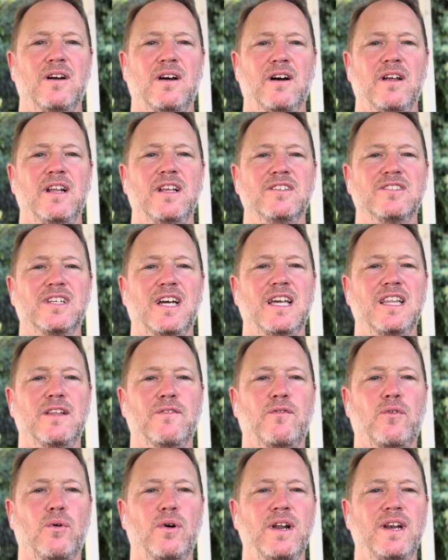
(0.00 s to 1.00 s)
on Inside the
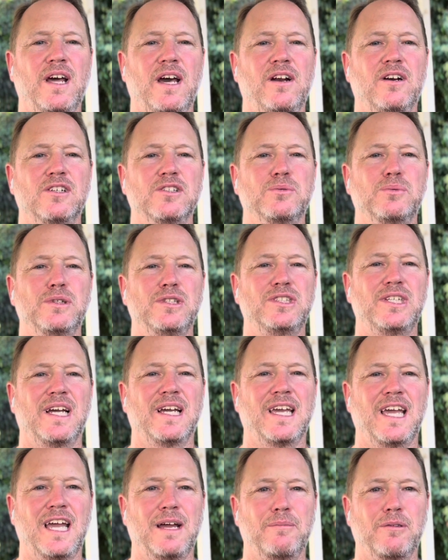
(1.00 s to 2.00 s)
49ers with
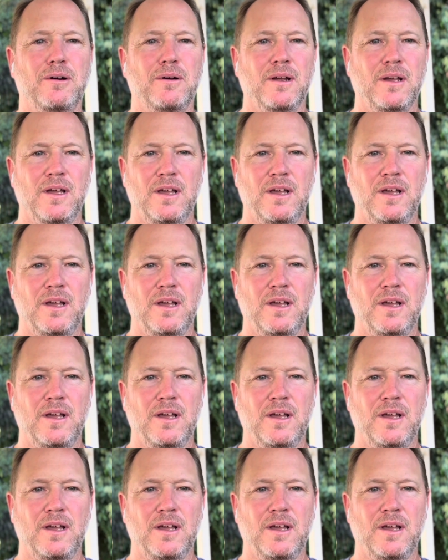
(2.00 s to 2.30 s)
Jack Hammer.